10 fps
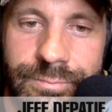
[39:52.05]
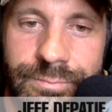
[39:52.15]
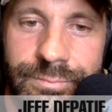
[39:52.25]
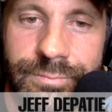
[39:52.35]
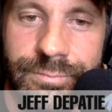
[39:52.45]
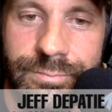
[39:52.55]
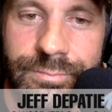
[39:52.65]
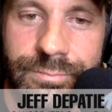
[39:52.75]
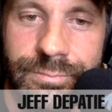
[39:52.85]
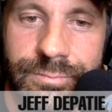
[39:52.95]
pull
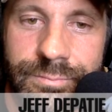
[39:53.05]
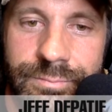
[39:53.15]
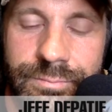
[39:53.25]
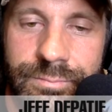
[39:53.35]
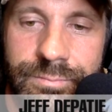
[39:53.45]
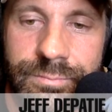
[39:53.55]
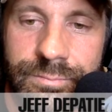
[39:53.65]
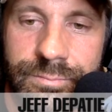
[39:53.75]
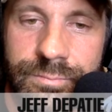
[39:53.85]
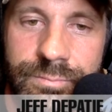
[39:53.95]
out some scripture here,